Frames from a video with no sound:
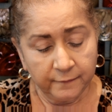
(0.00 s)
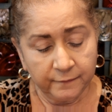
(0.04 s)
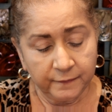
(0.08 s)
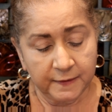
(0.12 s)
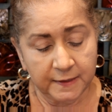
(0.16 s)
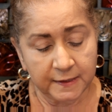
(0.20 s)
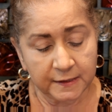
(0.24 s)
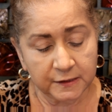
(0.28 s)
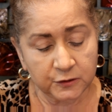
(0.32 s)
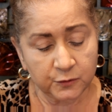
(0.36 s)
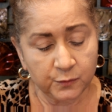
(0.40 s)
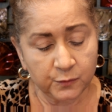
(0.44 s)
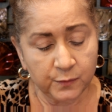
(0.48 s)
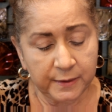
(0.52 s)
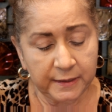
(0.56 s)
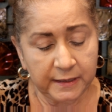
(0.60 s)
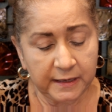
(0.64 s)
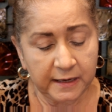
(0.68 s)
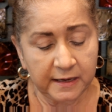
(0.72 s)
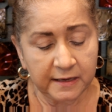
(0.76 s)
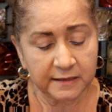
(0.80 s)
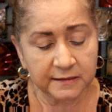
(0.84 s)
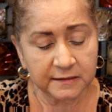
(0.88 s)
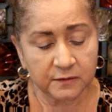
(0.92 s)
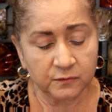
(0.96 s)
This one
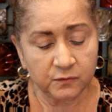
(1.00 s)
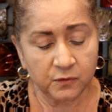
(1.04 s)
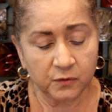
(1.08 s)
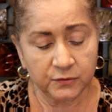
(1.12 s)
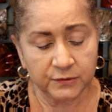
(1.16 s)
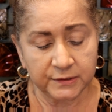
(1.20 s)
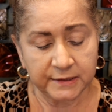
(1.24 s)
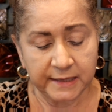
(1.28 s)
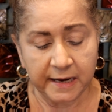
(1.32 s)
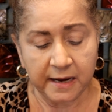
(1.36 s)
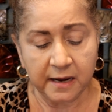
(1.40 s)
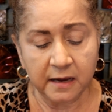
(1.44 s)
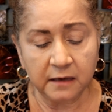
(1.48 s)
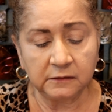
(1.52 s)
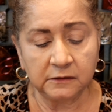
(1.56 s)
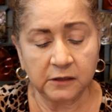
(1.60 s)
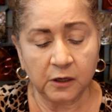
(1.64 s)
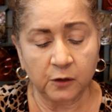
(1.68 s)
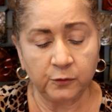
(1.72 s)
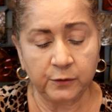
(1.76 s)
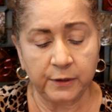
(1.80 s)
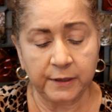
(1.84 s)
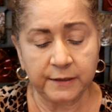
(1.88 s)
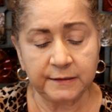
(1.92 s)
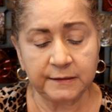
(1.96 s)
is the Rosea
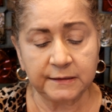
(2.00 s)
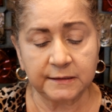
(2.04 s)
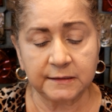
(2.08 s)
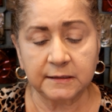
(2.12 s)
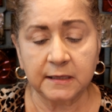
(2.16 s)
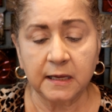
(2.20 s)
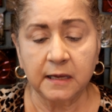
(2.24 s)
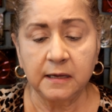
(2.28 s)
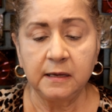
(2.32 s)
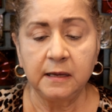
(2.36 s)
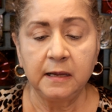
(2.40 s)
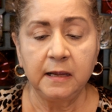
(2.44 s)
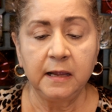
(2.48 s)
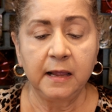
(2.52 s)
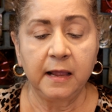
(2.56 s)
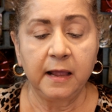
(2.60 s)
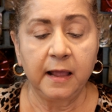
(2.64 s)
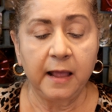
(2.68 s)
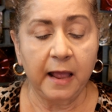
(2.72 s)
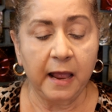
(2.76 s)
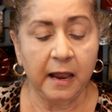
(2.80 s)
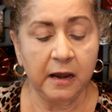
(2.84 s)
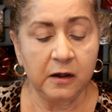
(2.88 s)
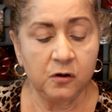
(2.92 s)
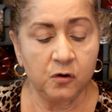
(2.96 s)
Lotus,
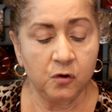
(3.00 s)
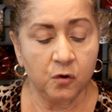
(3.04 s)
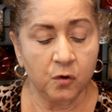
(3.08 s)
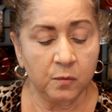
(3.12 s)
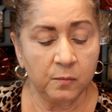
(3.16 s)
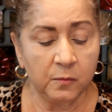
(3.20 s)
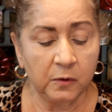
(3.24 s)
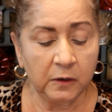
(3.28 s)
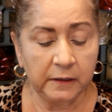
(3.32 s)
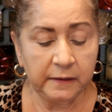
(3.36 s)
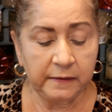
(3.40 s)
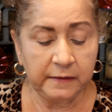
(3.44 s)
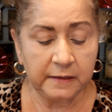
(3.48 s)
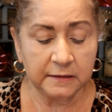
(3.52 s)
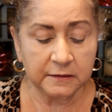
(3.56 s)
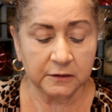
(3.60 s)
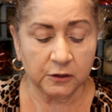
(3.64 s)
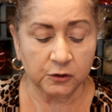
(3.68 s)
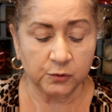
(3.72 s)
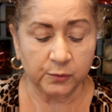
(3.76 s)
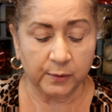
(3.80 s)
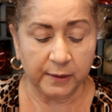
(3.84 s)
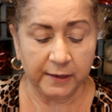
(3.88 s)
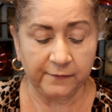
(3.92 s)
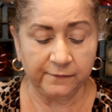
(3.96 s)
and normally these are
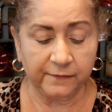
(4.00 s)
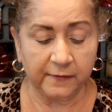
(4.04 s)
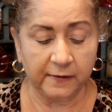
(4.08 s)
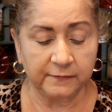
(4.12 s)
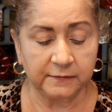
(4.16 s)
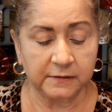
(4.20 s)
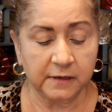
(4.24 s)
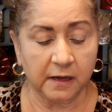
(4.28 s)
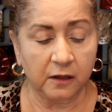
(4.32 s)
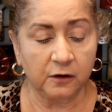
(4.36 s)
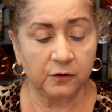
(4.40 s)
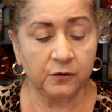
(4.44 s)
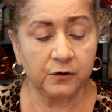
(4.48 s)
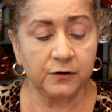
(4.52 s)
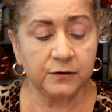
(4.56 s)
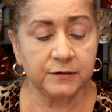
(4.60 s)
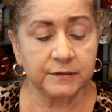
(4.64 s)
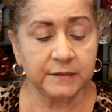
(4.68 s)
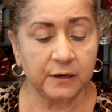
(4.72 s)
$25.